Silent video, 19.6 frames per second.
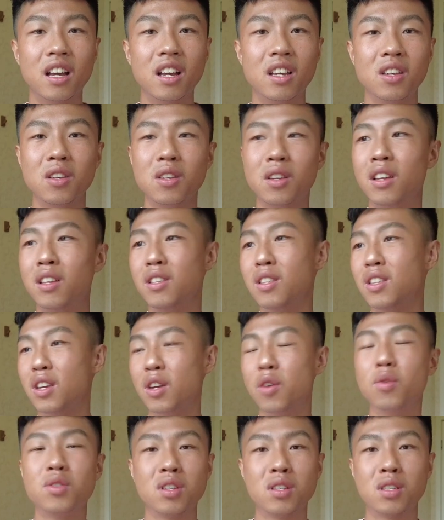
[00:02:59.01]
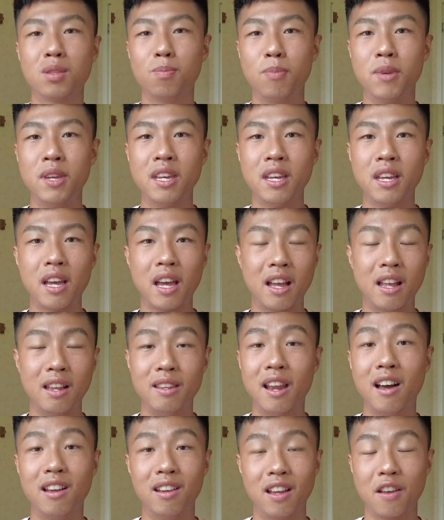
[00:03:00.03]
it would just be an
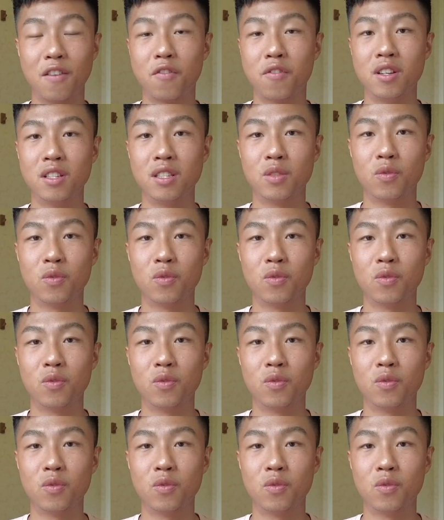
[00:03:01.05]
online friends